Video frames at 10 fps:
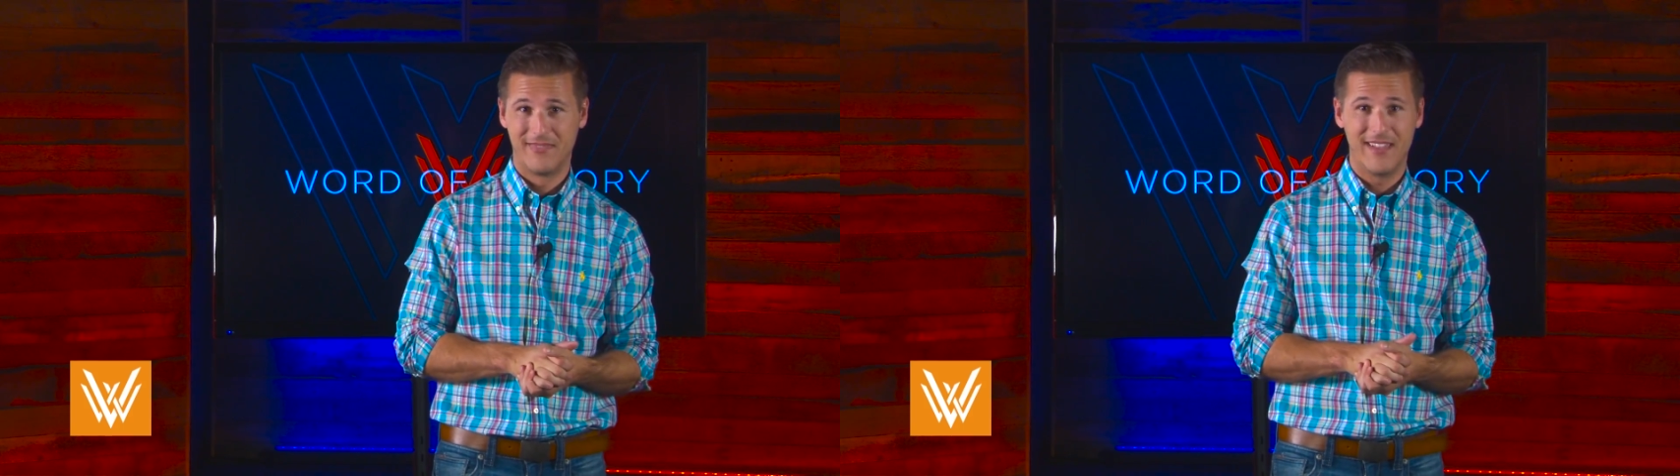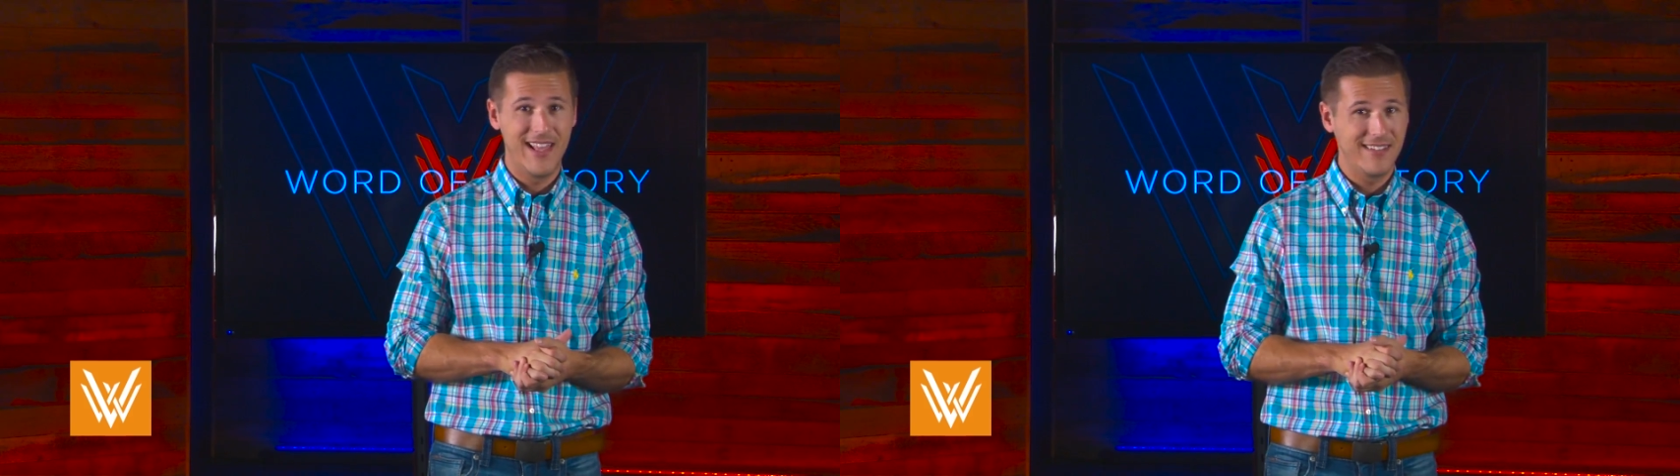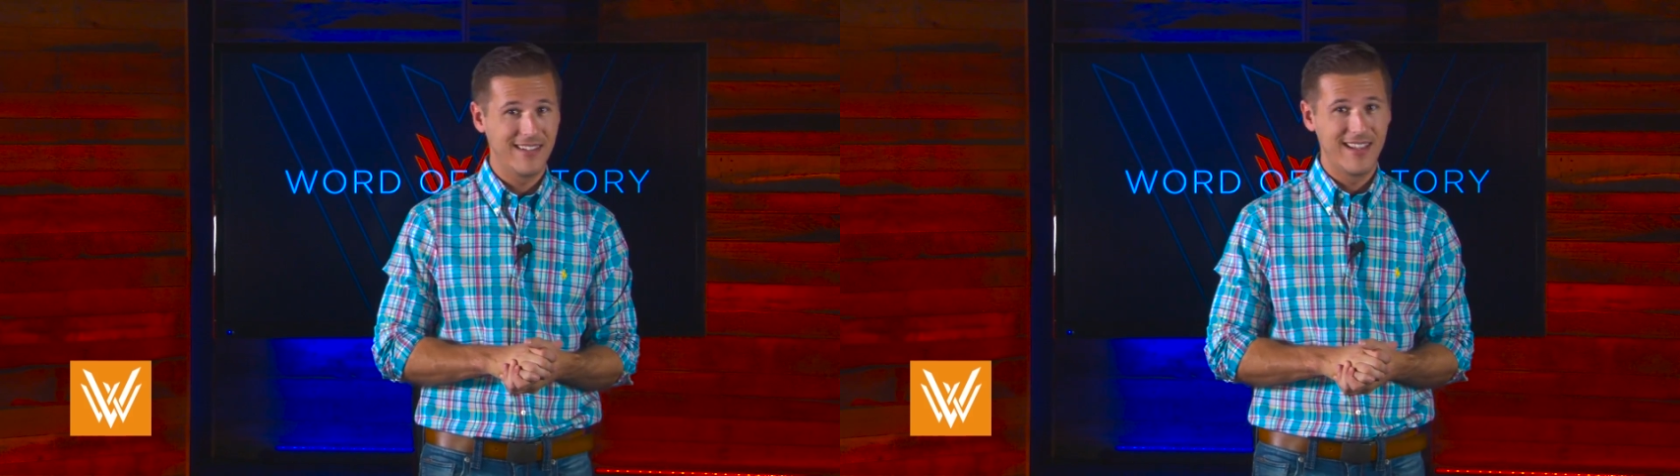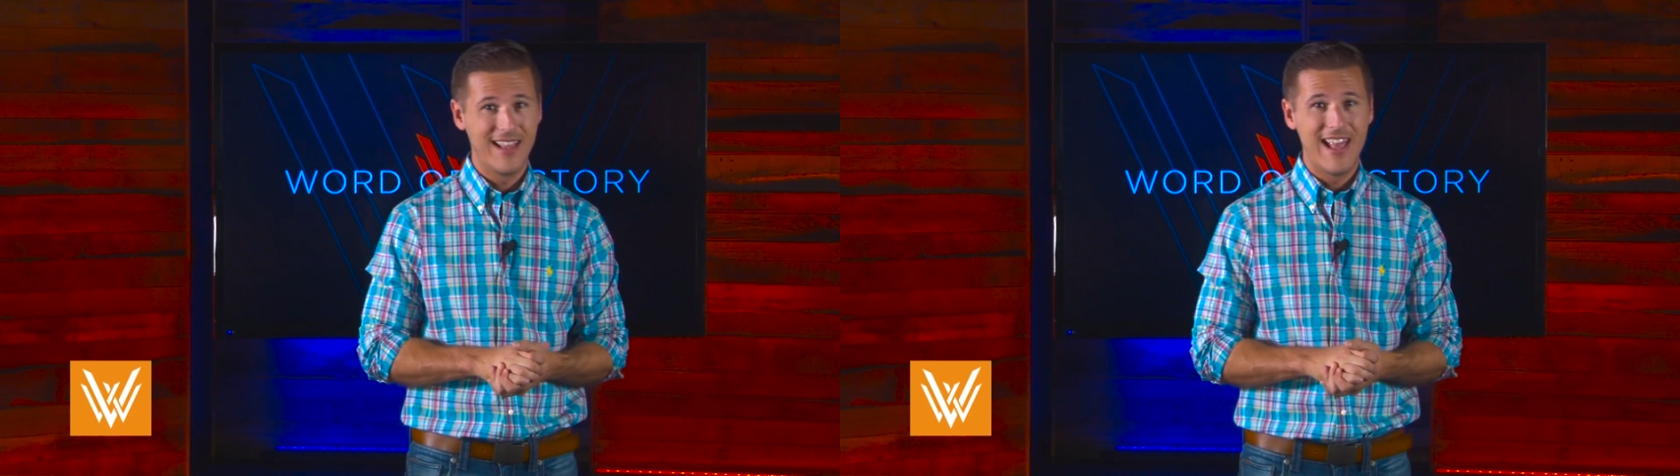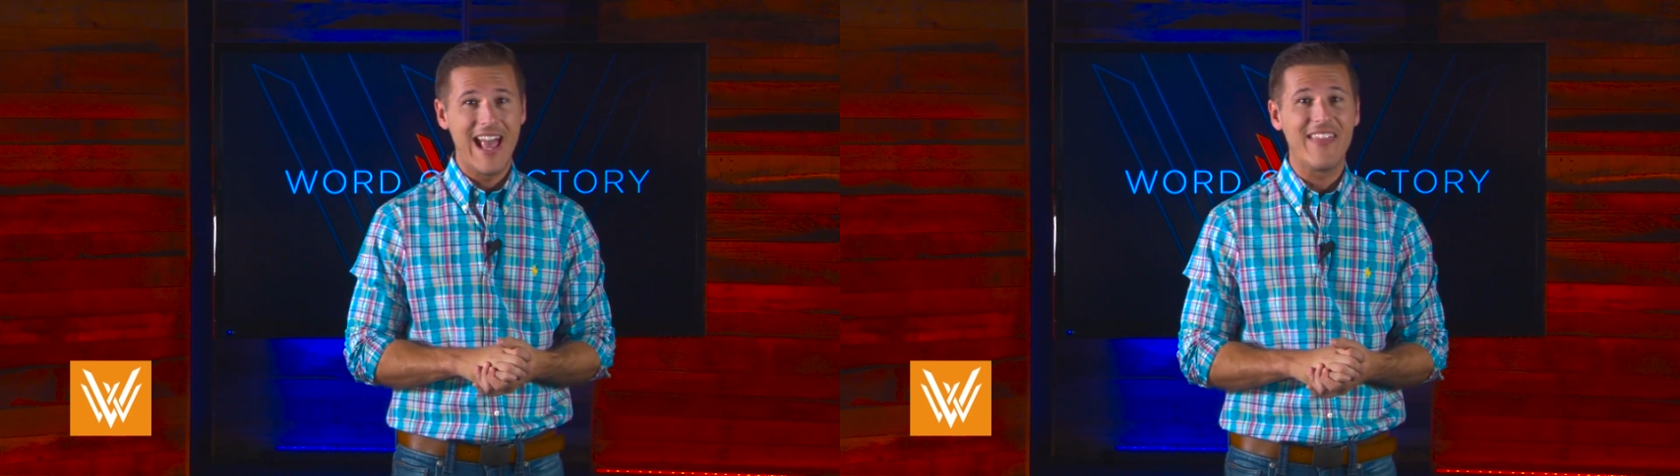Then,
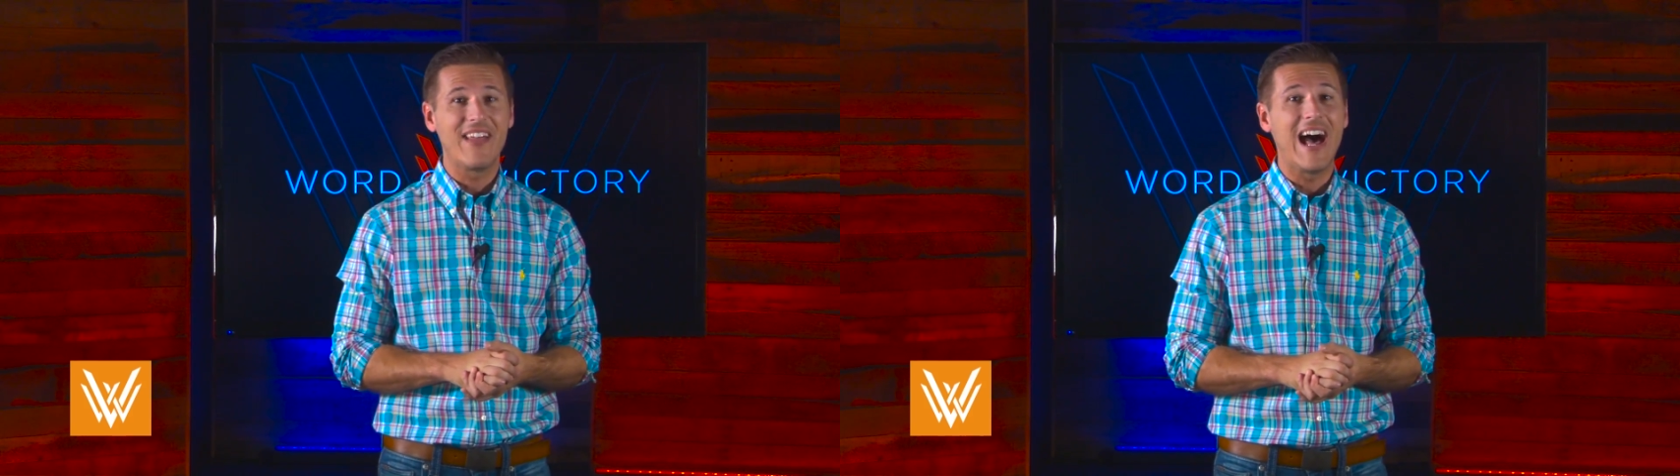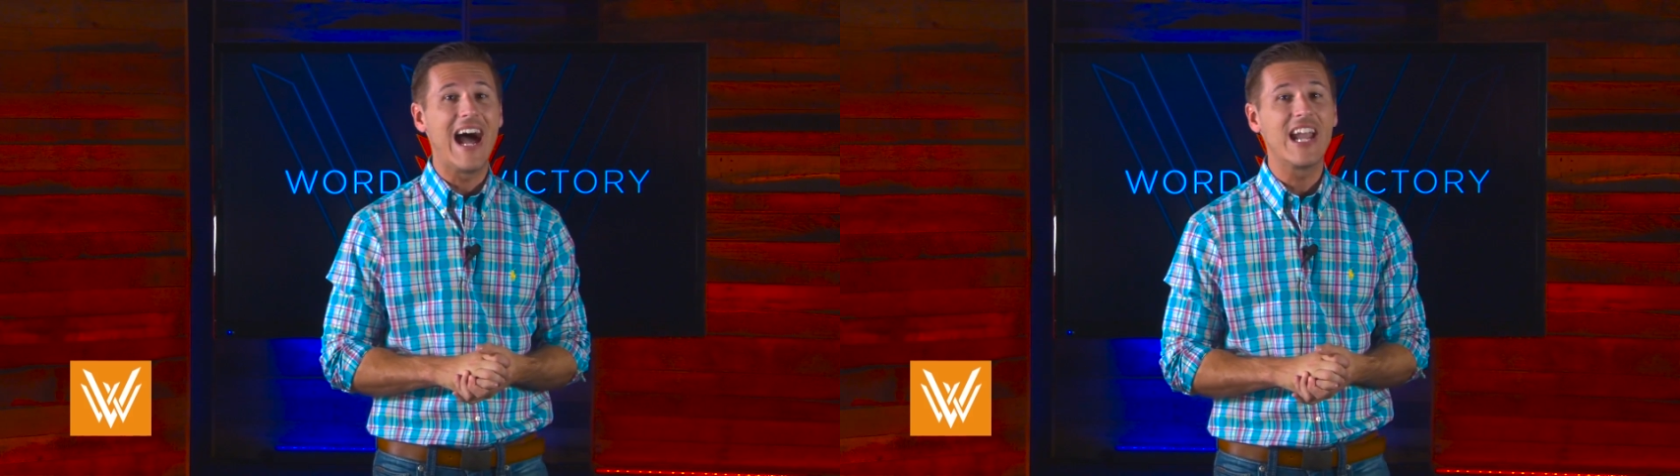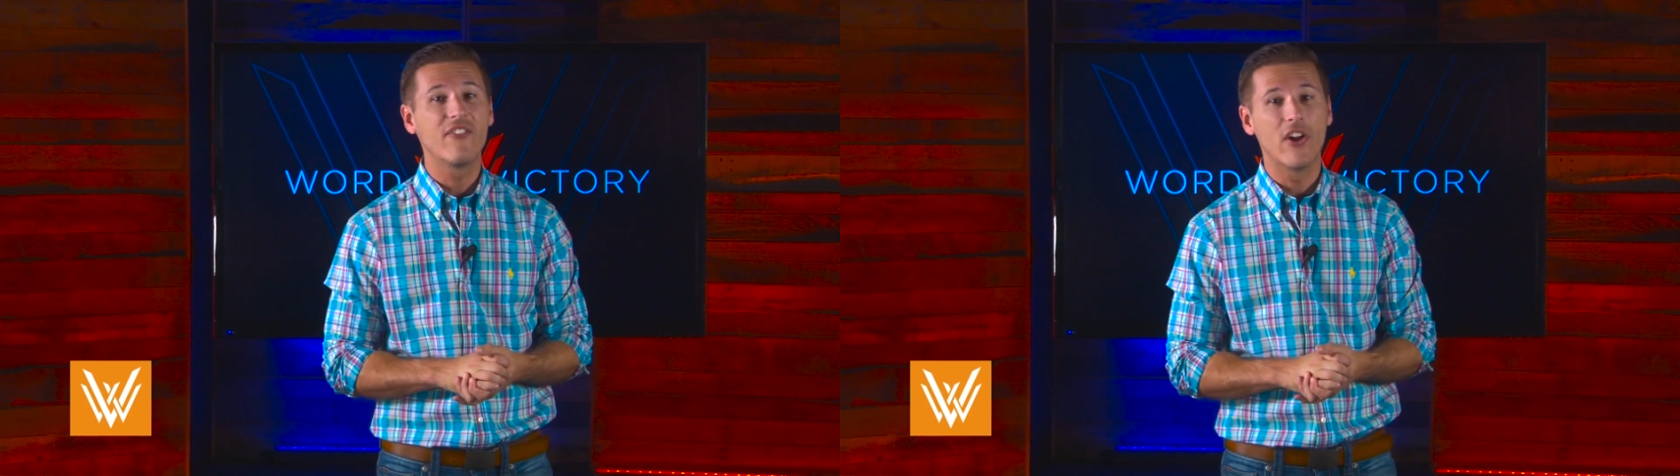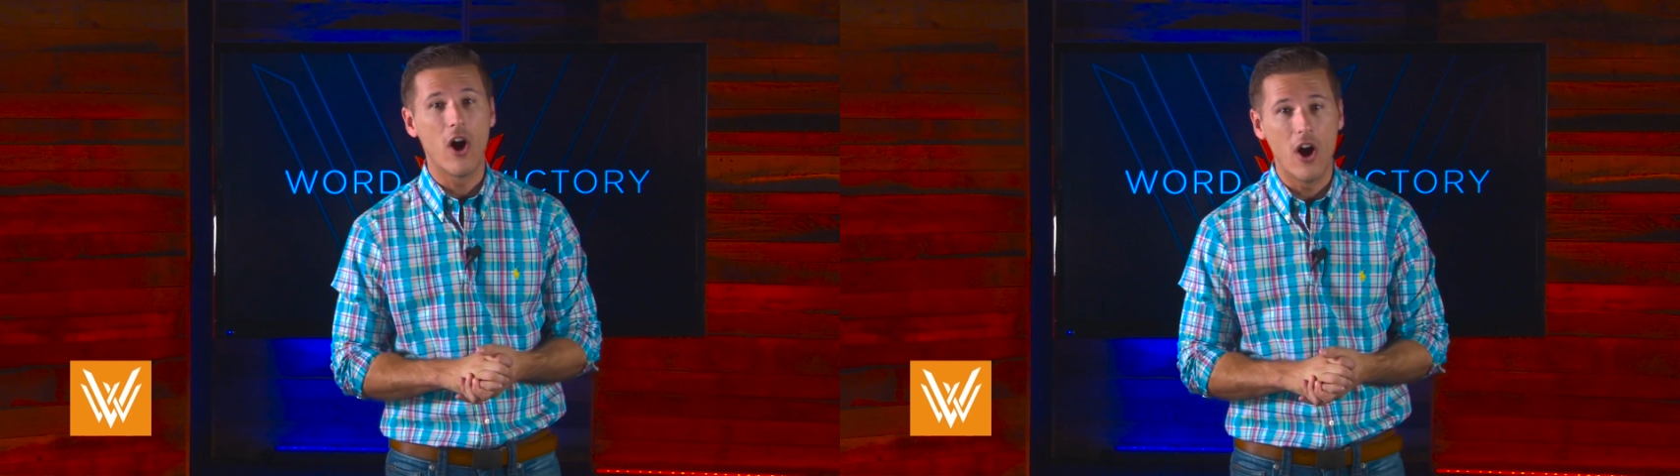at the height of it